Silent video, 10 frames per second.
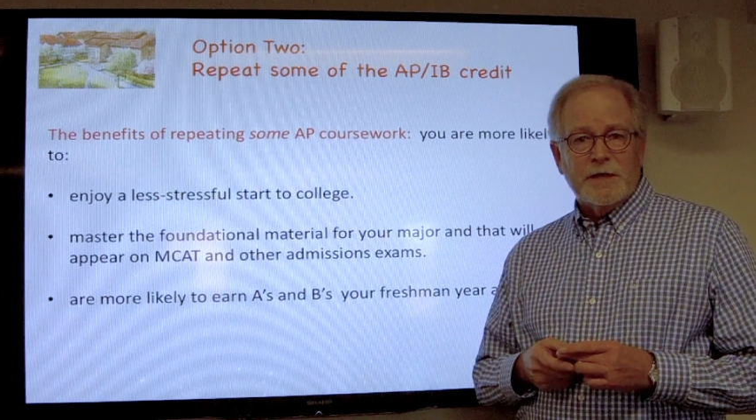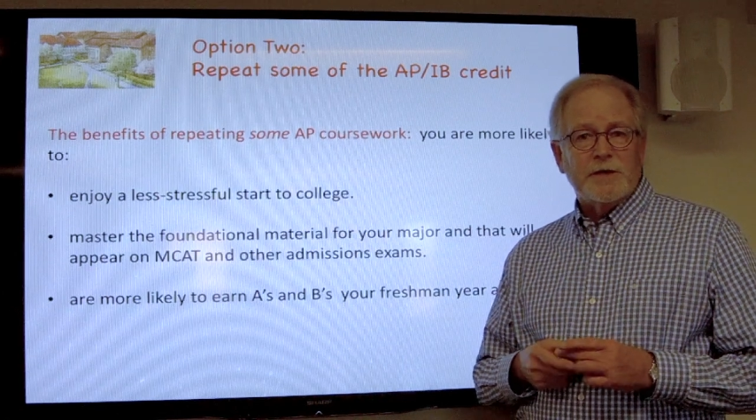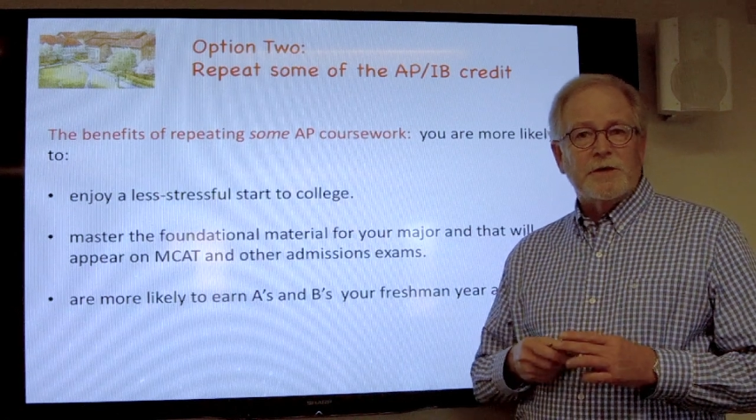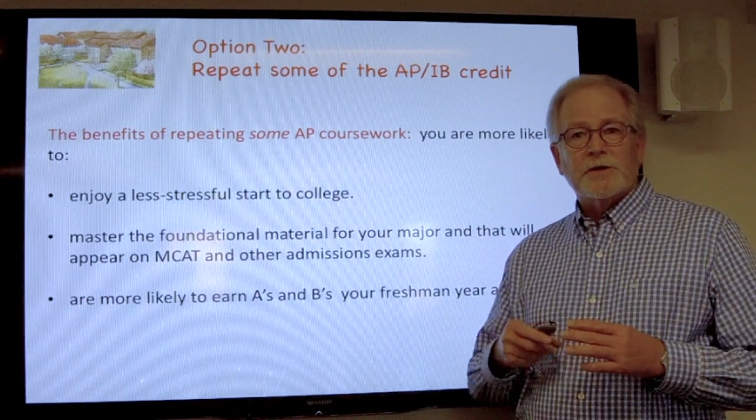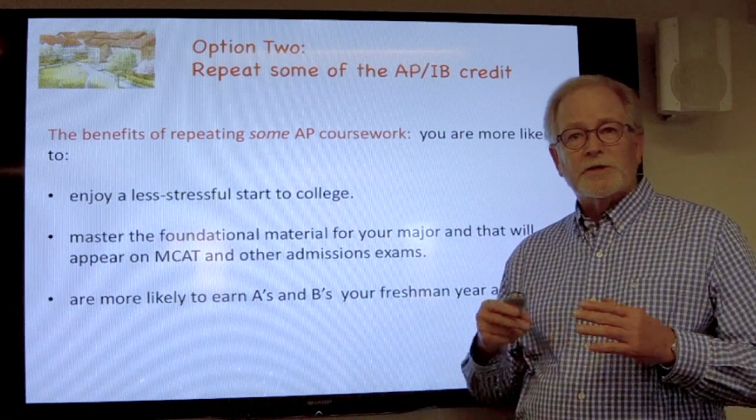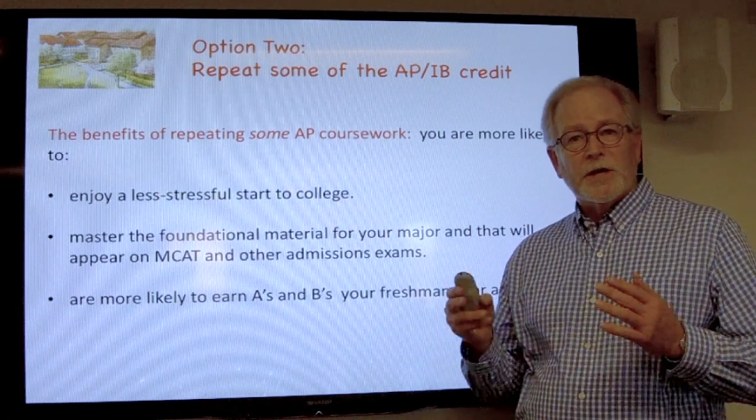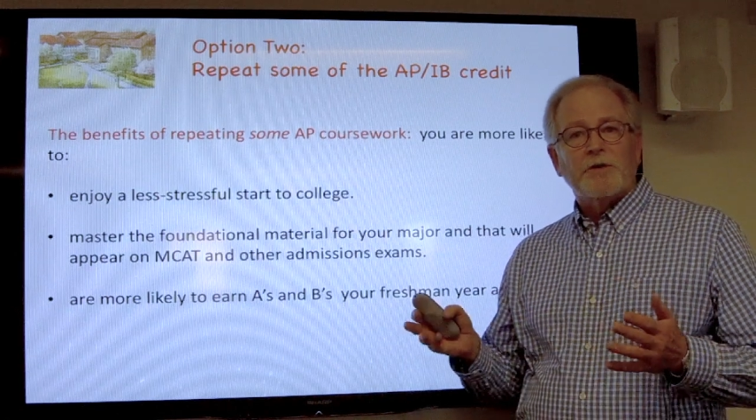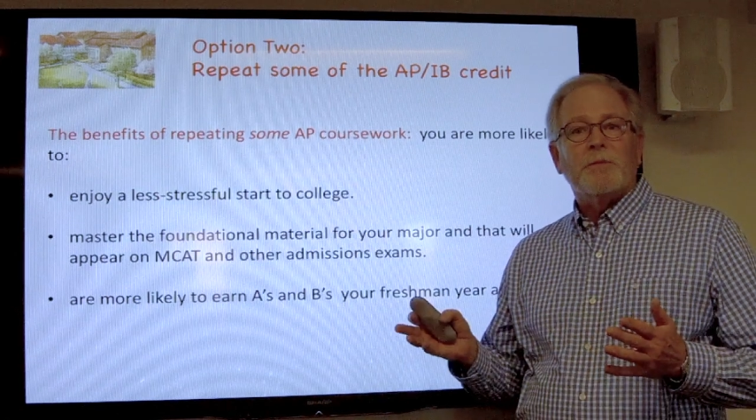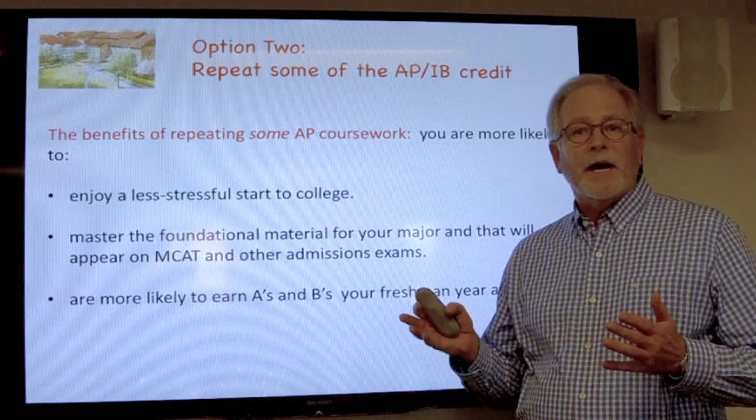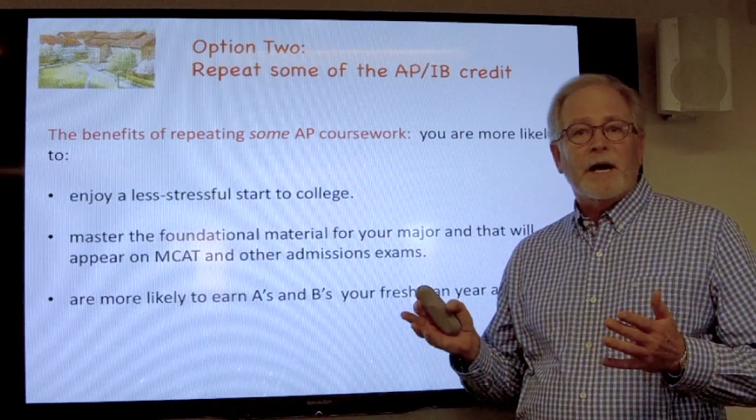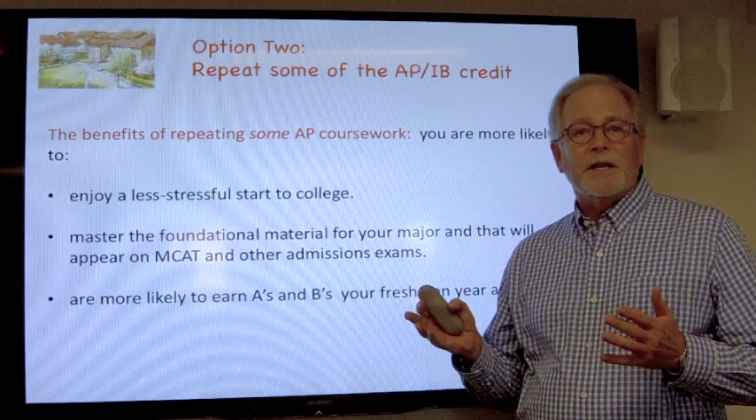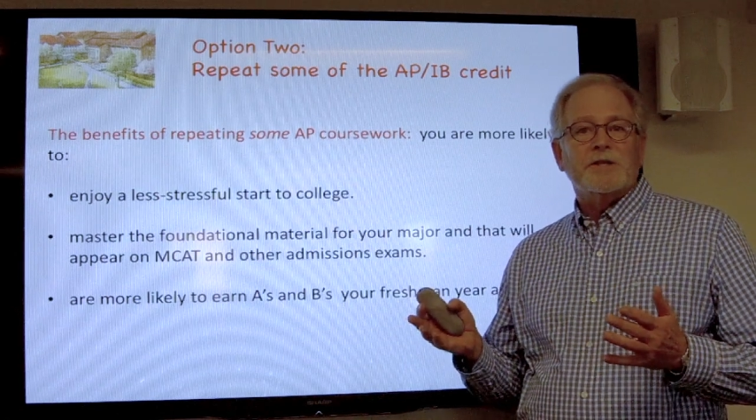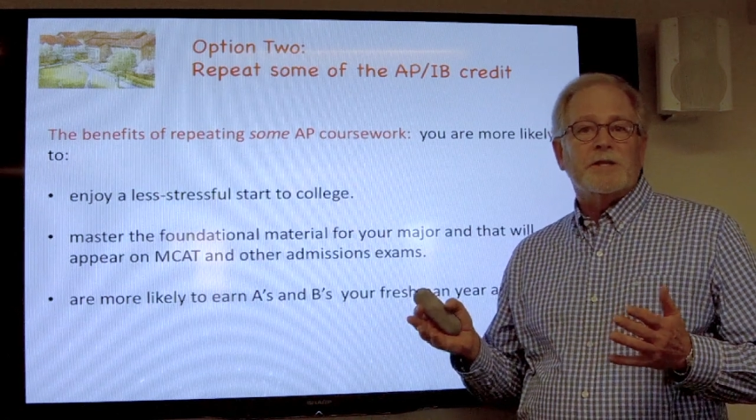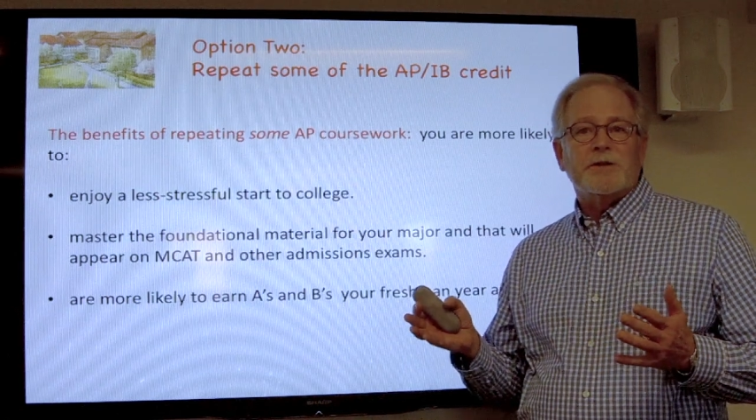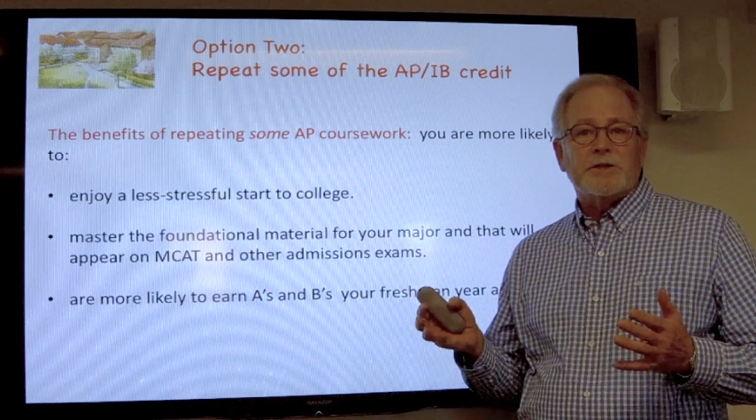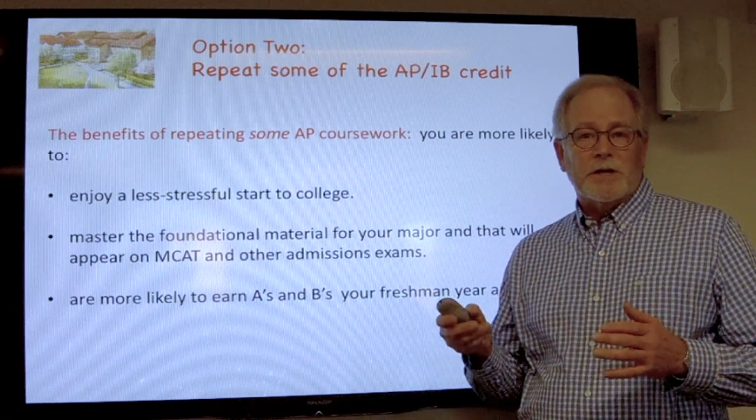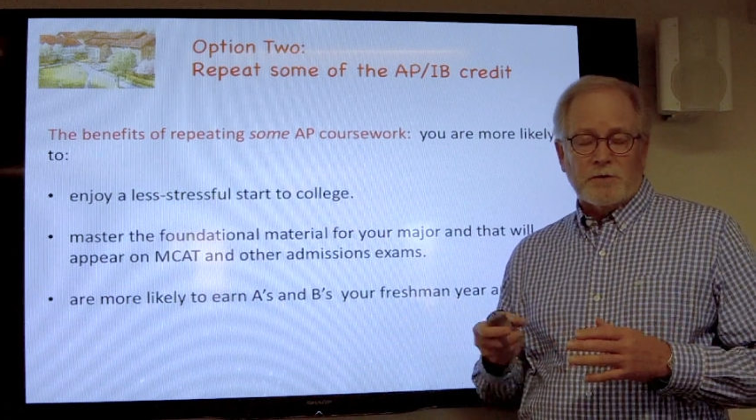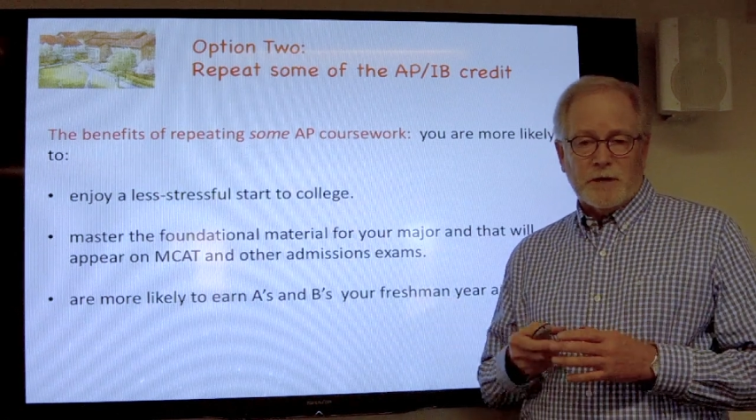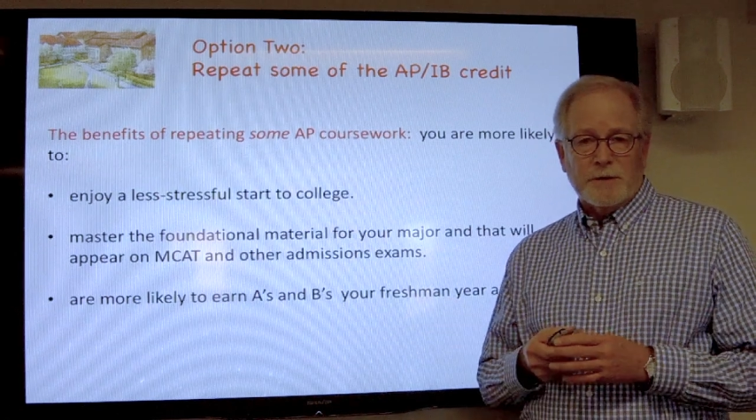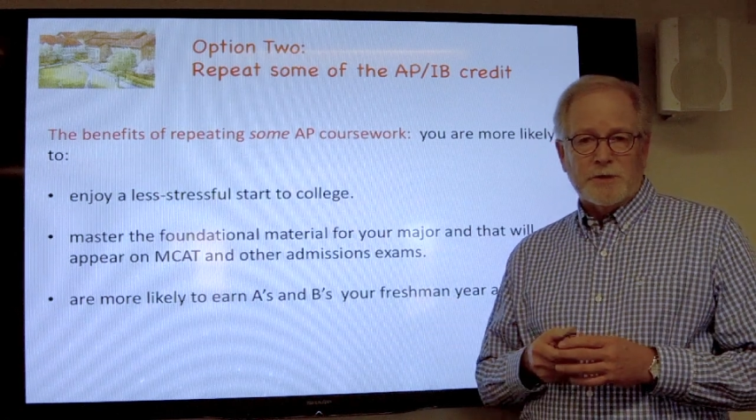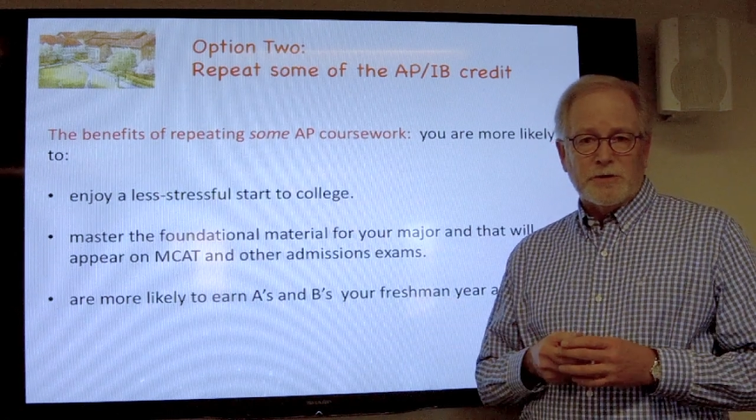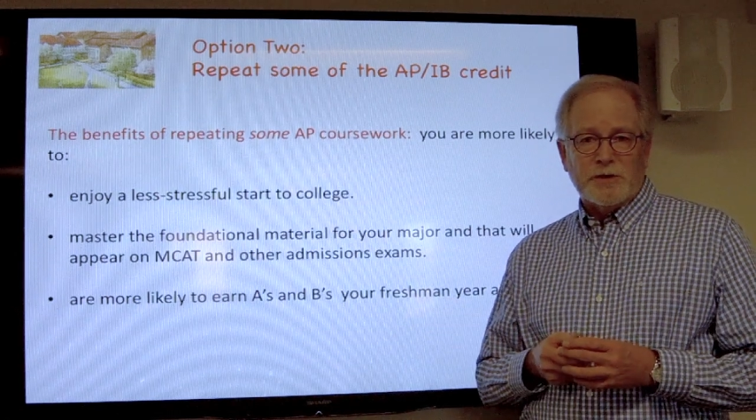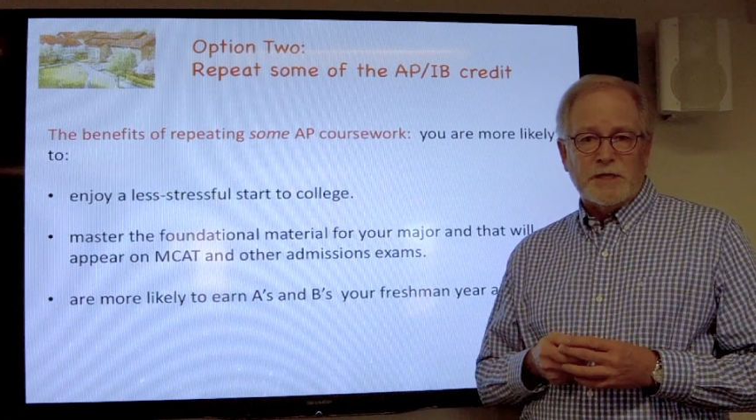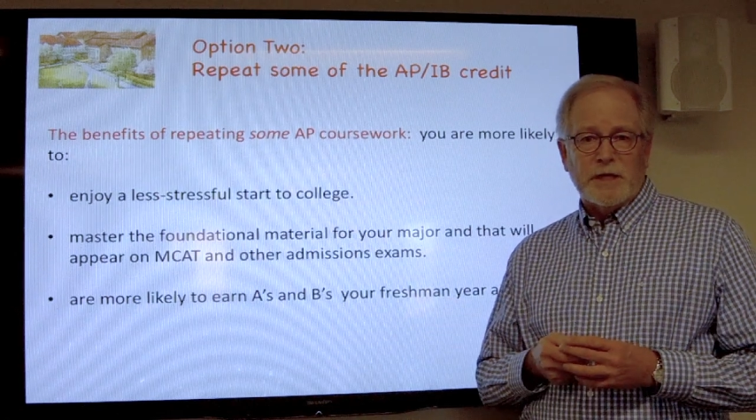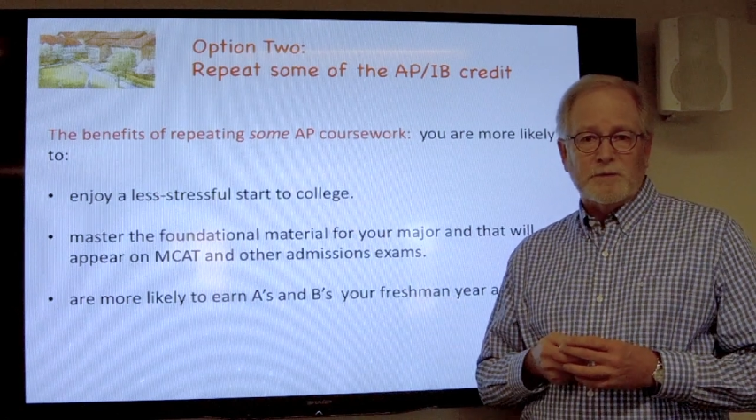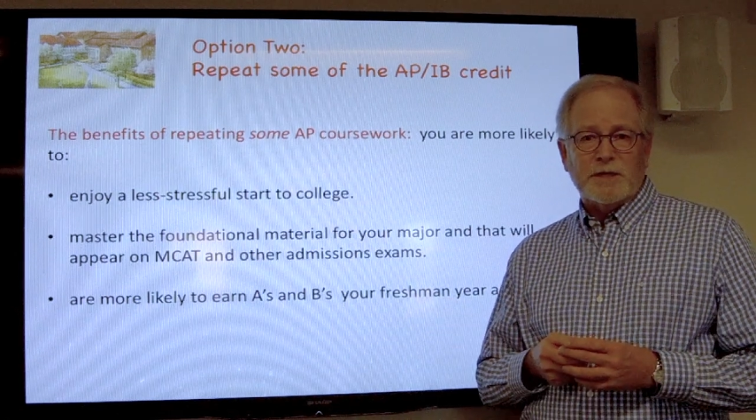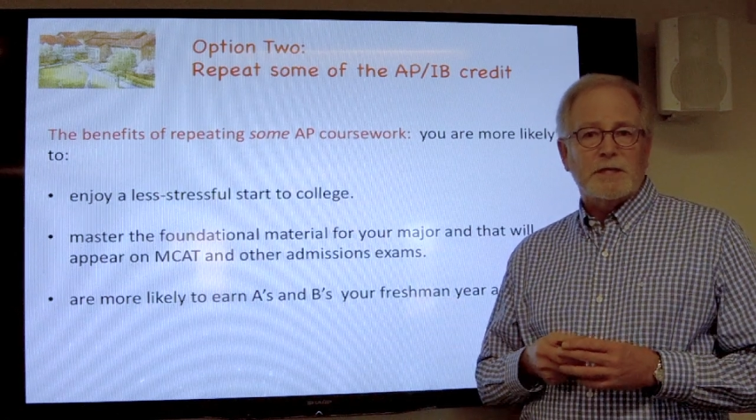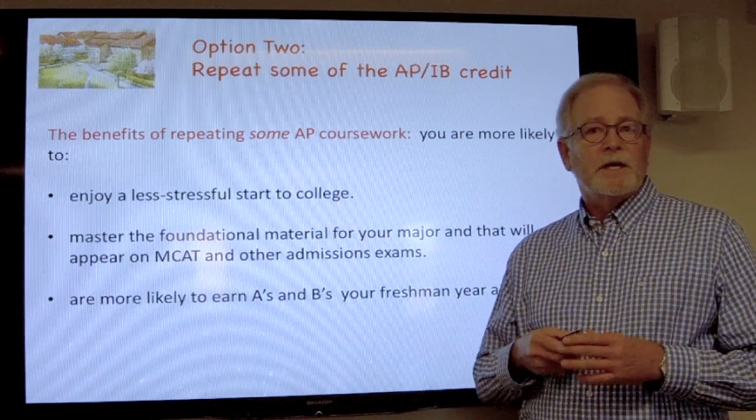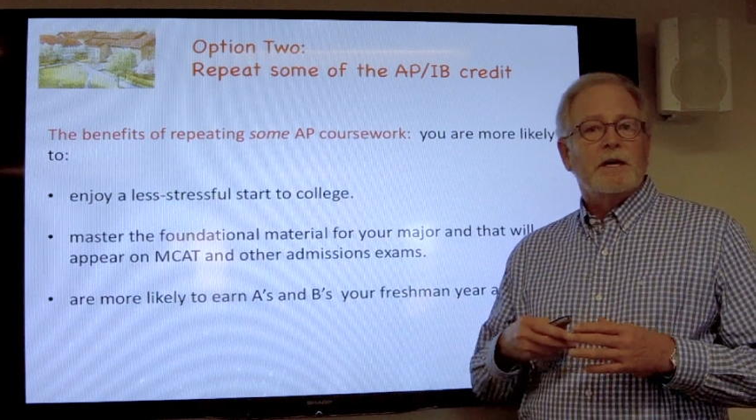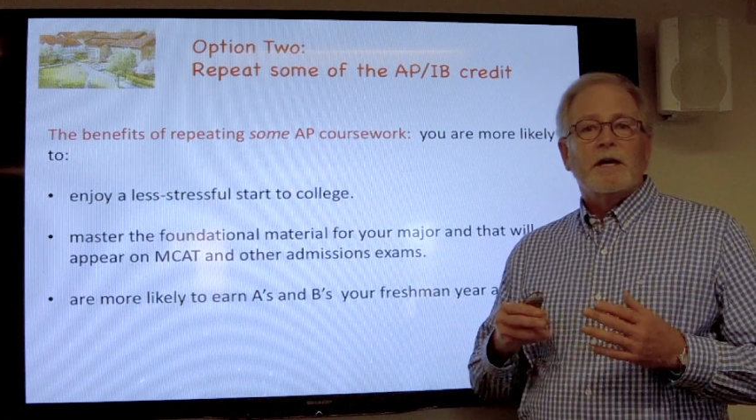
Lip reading: in your general biology or general chemistry sequence.